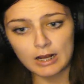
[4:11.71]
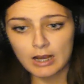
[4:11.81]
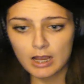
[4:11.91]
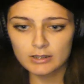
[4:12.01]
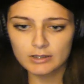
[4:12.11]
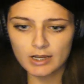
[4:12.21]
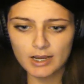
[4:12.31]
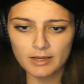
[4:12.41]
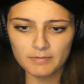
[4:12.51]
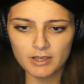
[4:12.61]
God
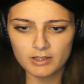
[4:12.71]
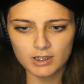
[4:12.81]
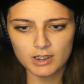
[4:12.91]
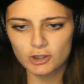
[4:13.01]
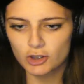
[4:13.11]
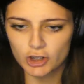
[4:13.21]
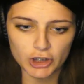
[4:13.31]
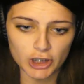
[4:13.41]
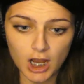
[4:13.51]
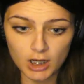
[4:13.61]
damn, he's in
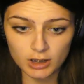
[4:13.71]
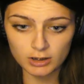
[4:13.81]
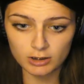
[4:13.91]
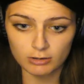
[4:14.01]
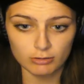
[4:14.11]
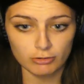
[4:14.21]
shock still.